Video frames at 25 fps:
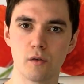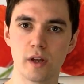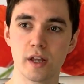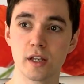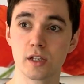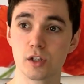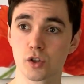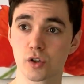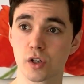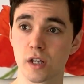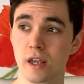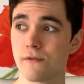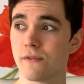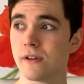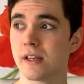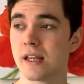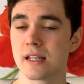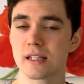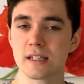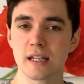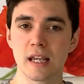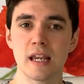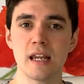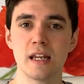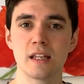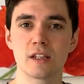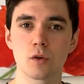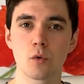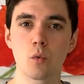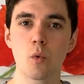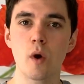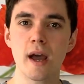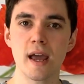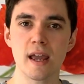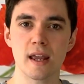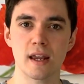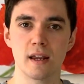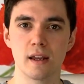It's giving its heat
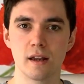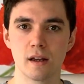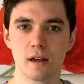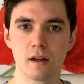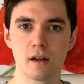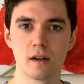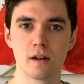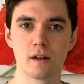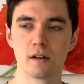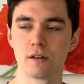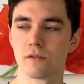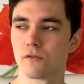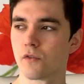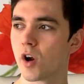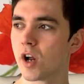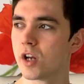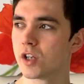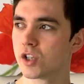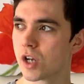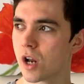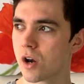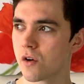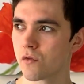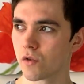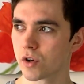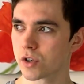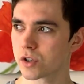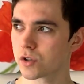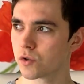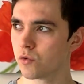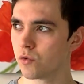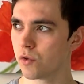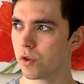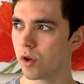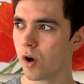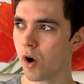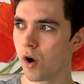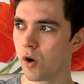away. Very generous.
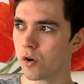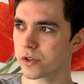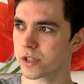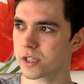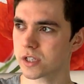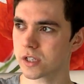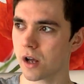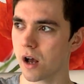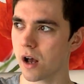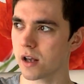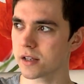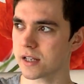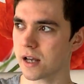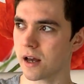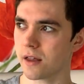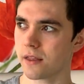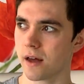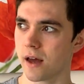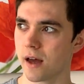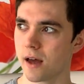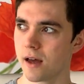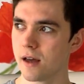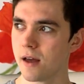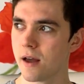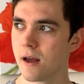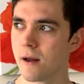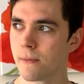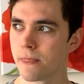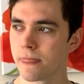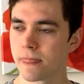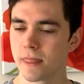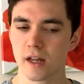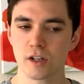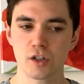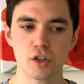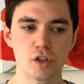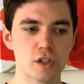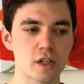All the hot stars out there,
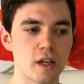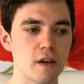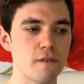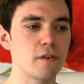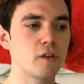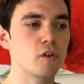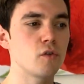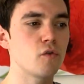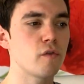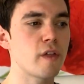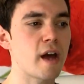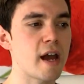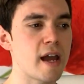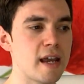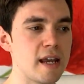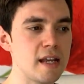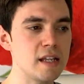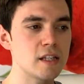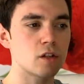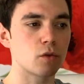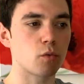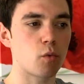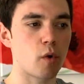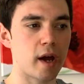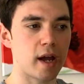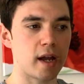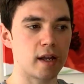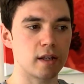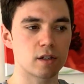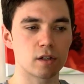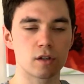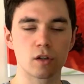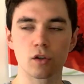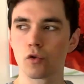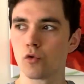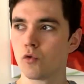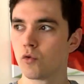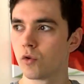they're just giving all their heat away
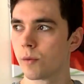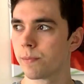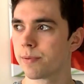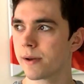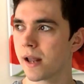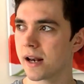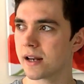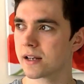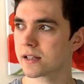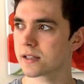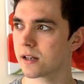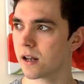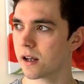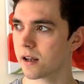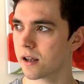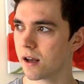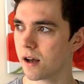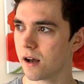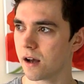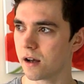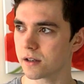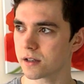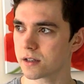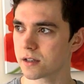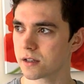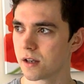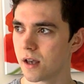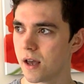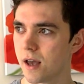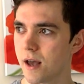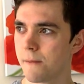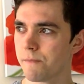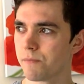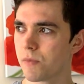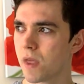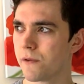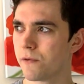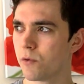to the cooler planets like us.
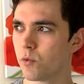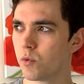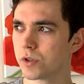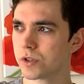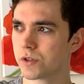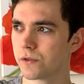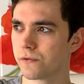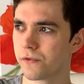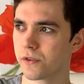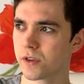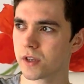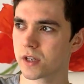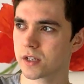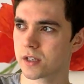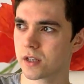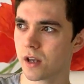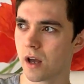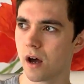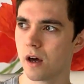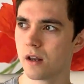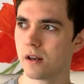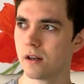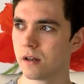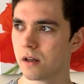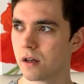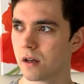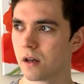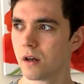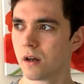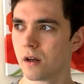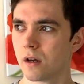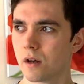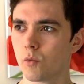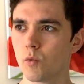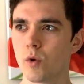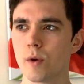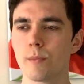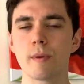If it wasn't for the sun,
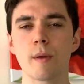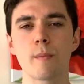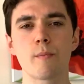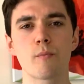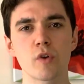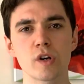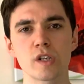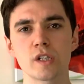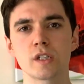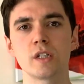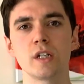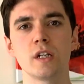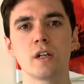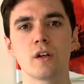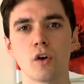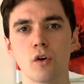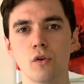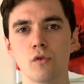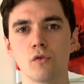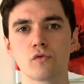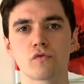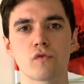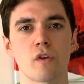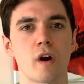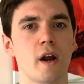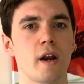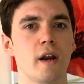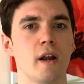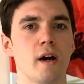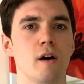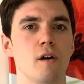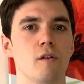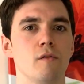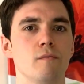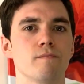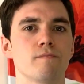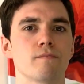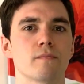we'd be pretty cold right
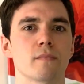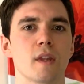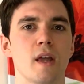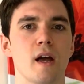now.